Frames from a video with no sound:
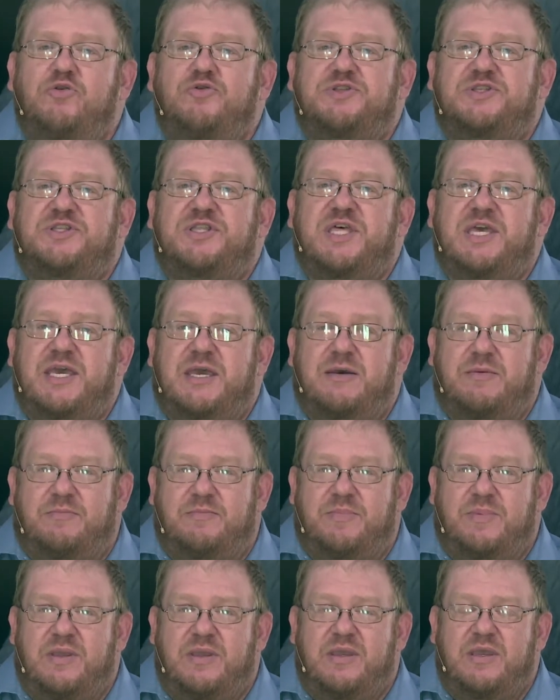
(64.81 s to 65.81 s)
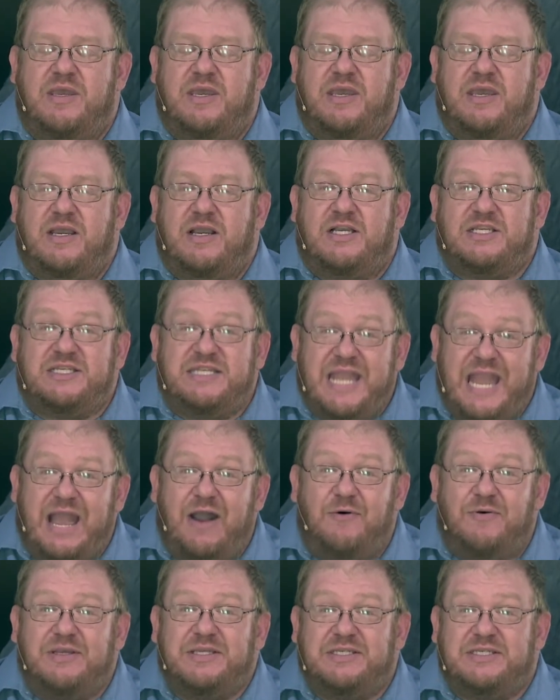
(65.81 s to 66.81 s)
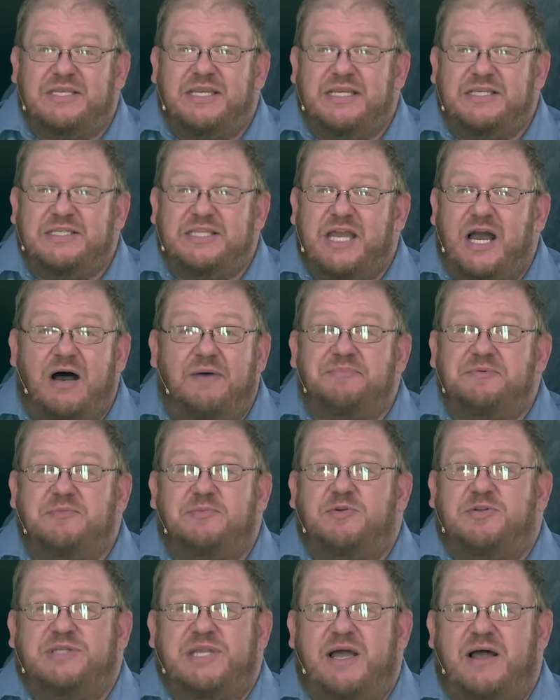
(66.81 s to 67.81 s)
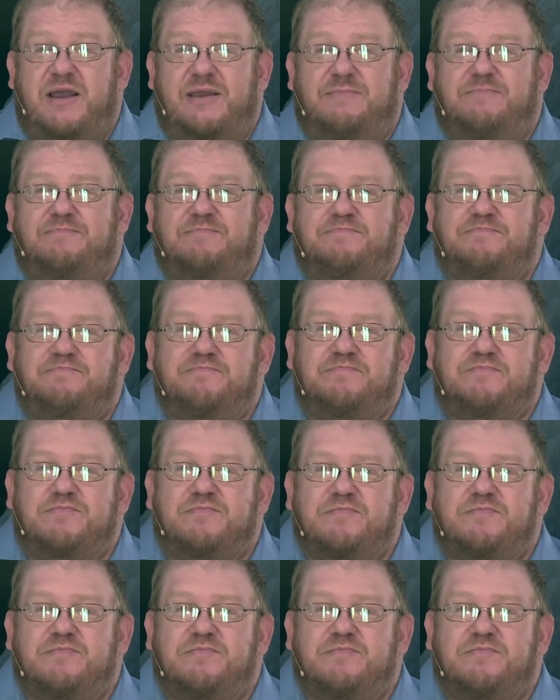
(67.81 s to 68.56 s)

Use them, because now is the optimal time.